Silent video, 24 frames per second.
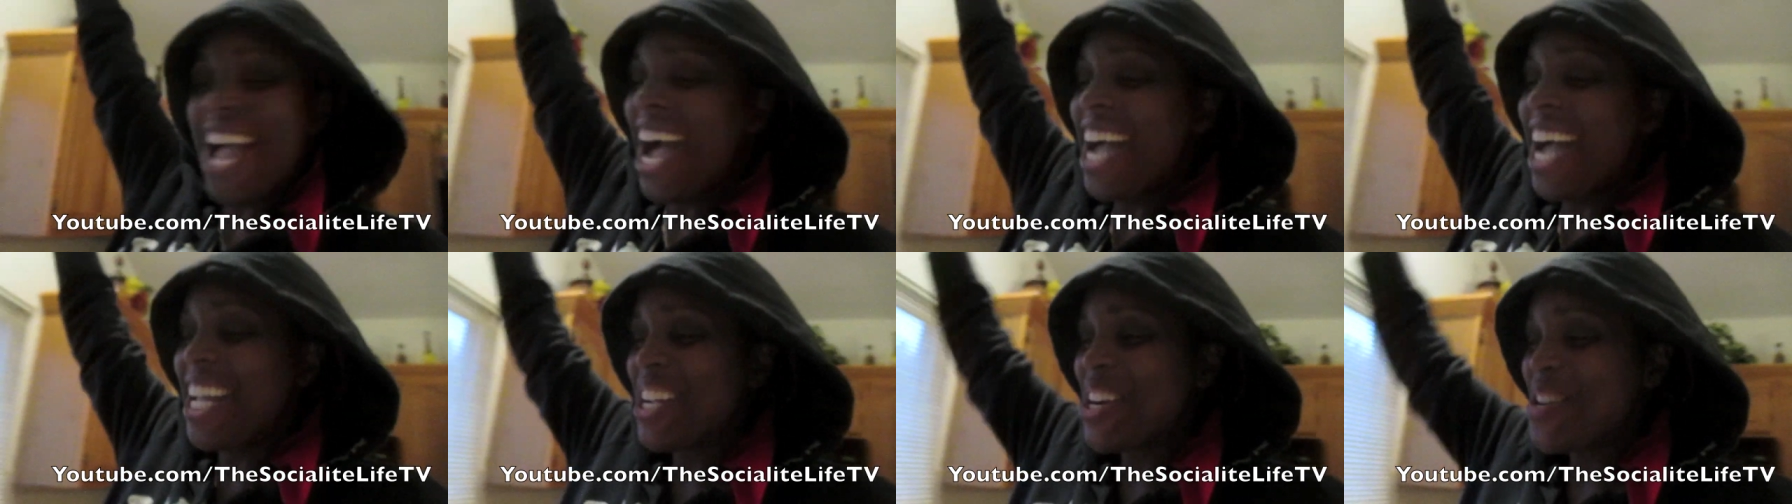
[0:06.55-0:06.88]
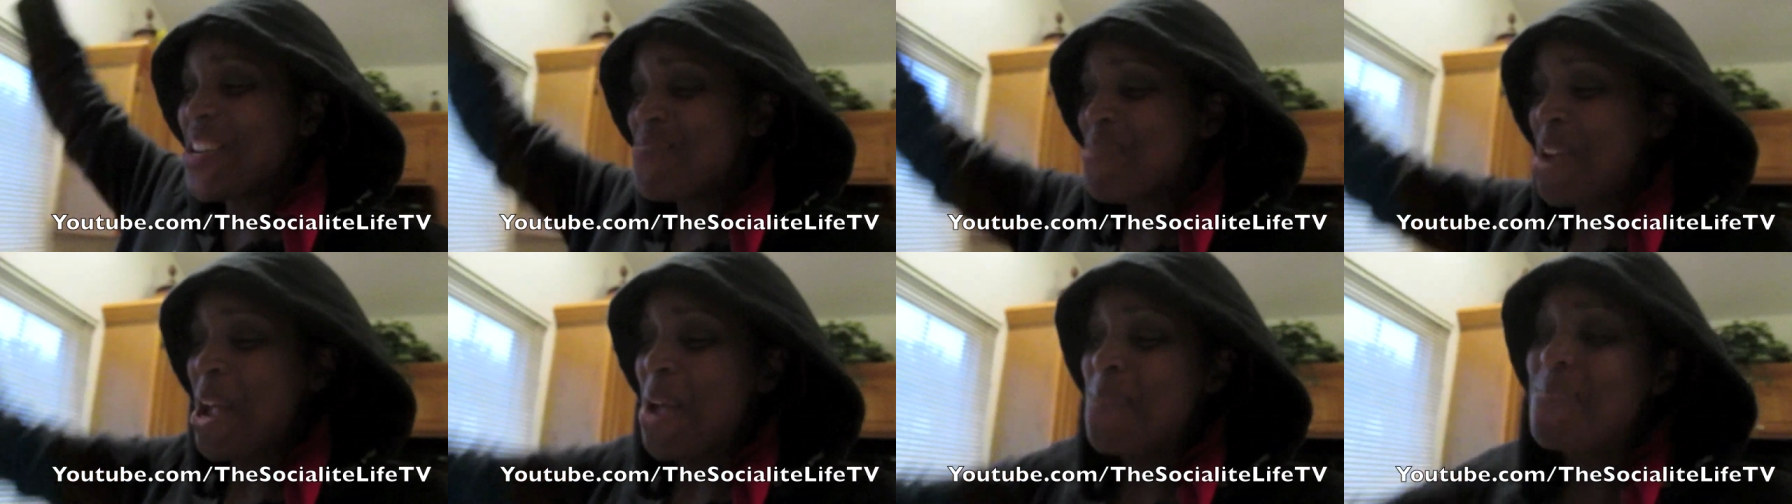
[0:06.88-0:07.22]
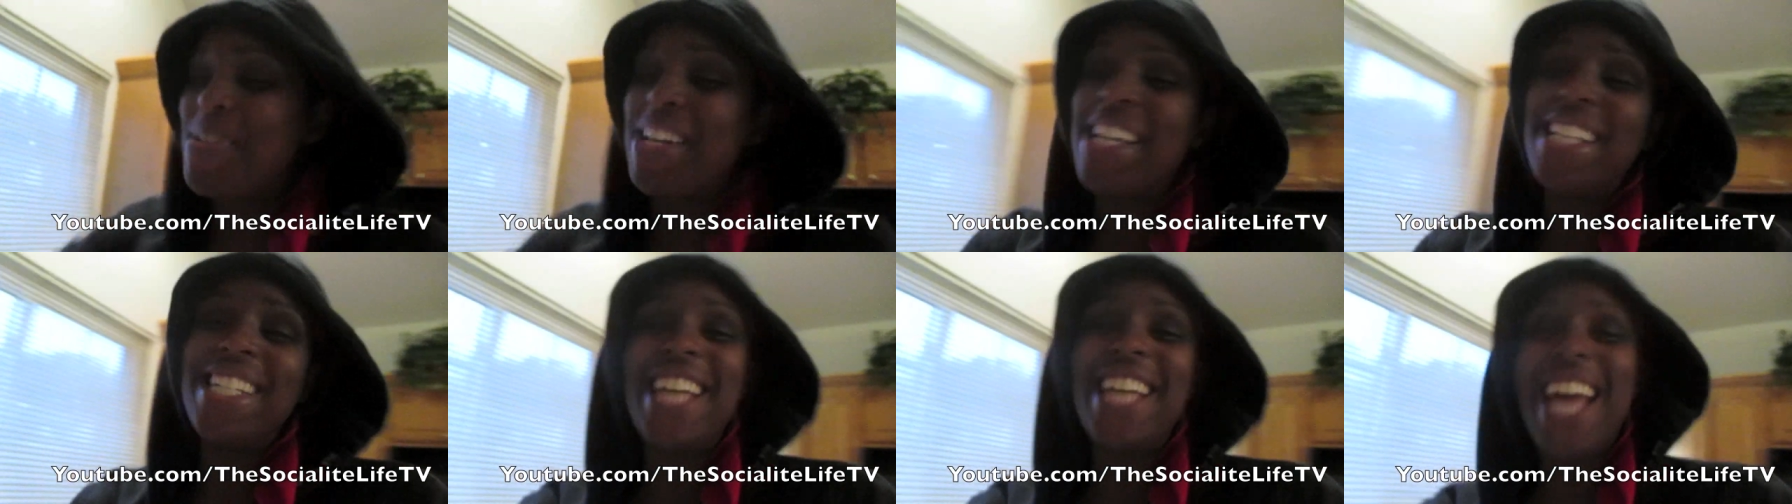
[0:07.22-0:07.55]
How your
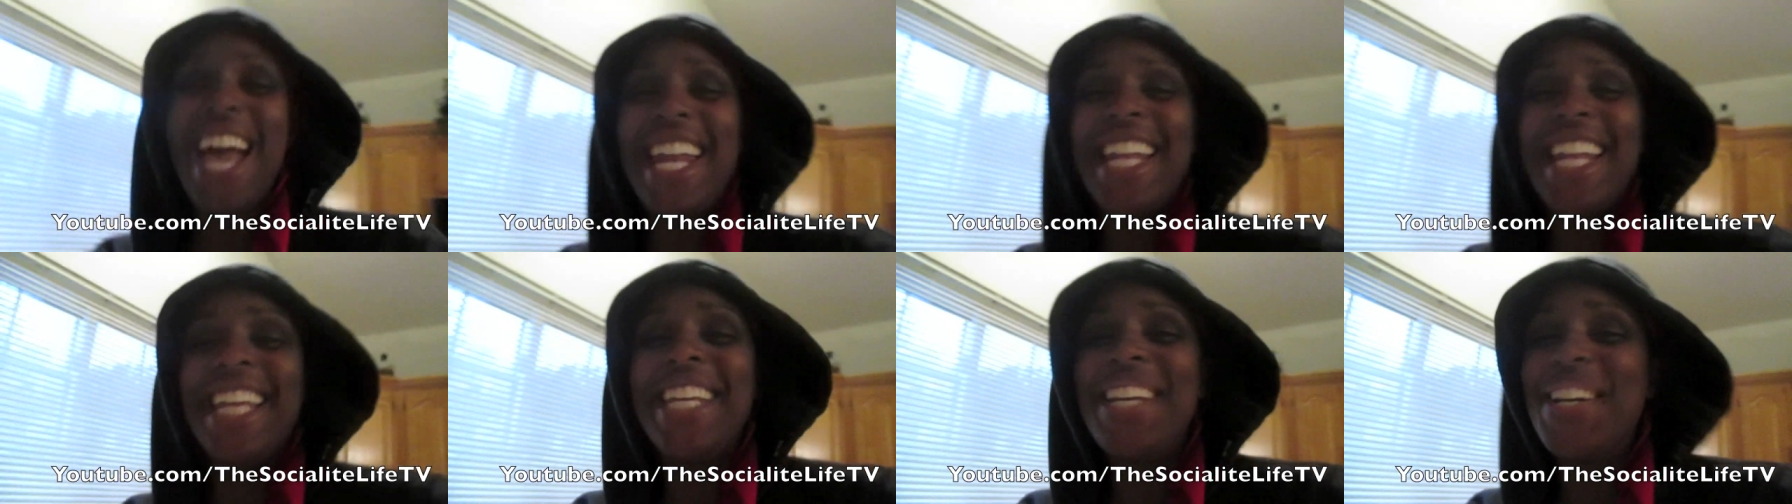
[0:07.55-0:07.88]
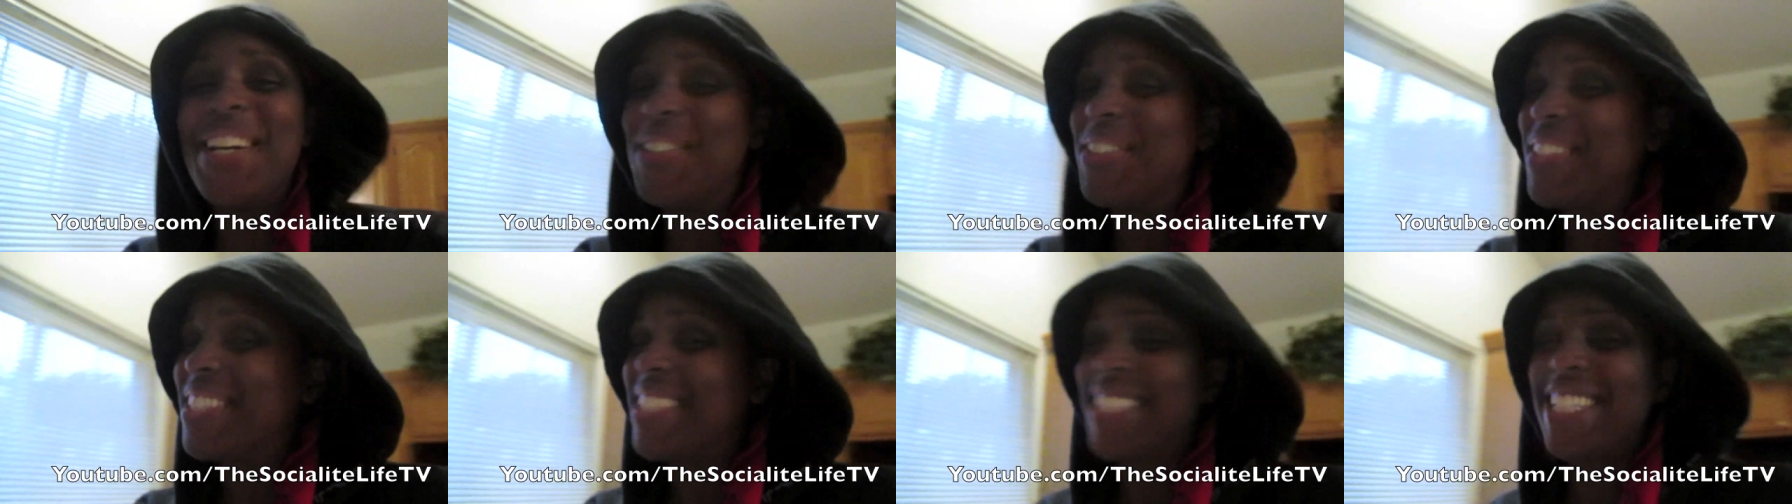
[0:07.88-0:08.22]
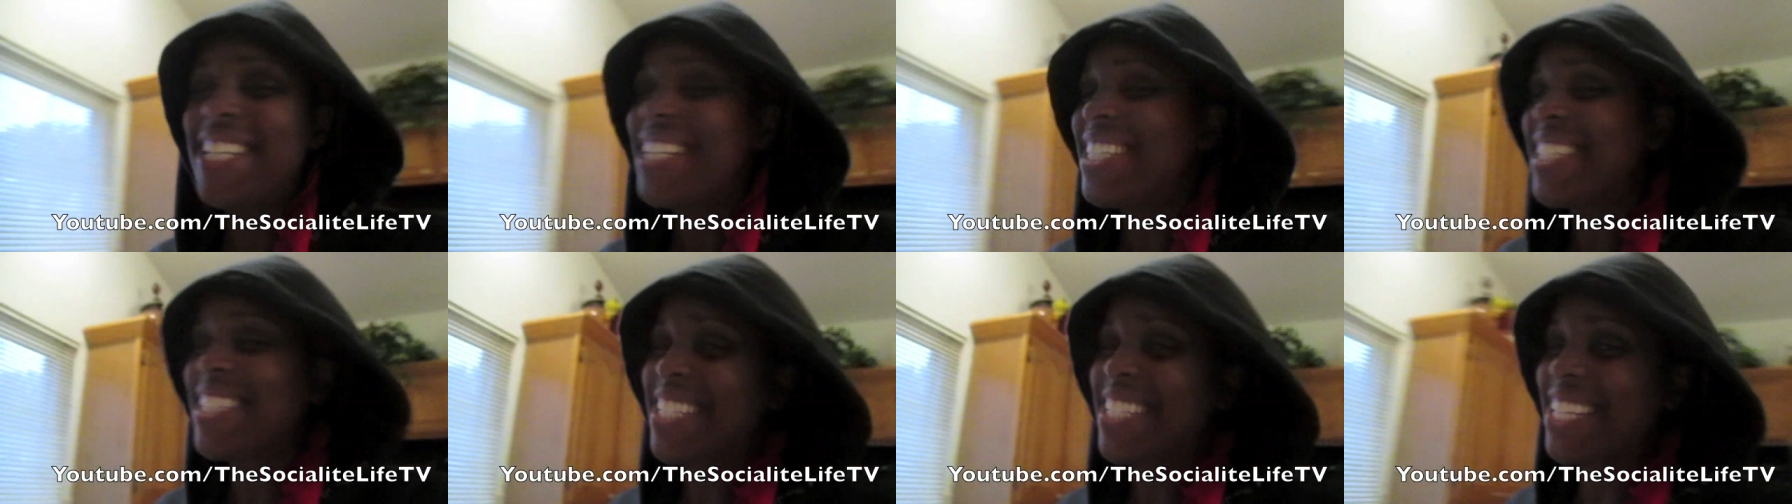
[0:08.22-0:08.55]
baby daddy, your
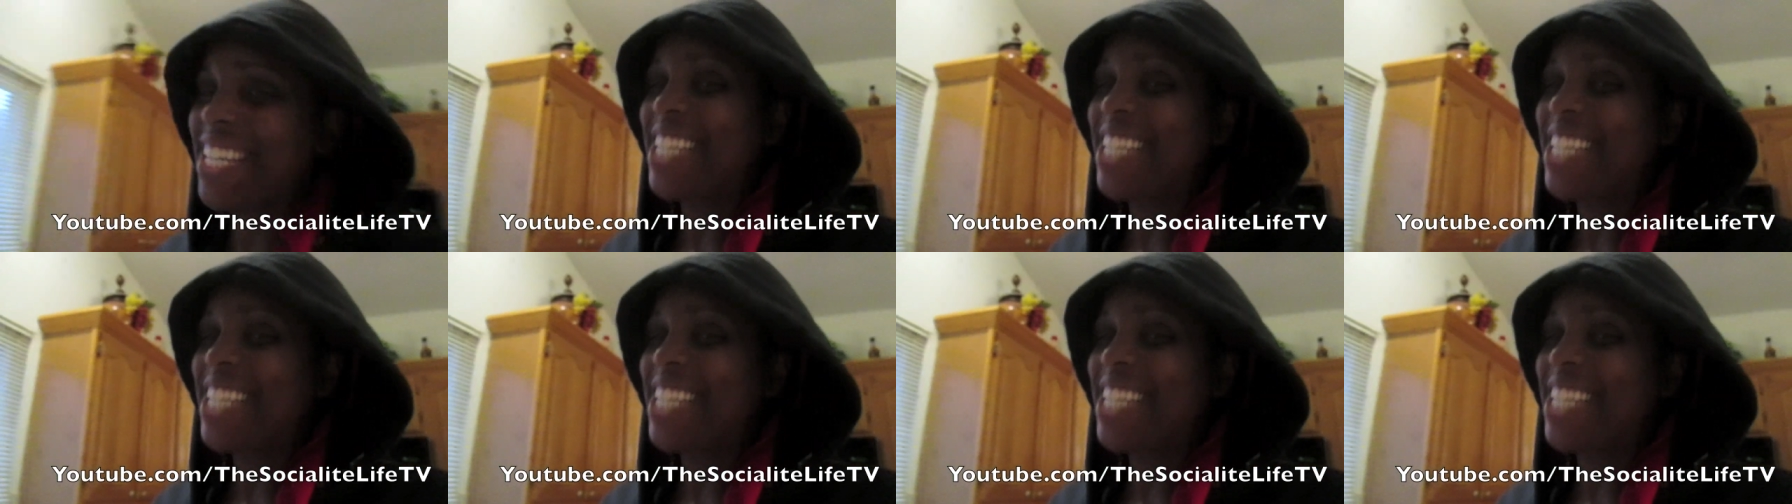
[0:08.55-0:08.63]
sister,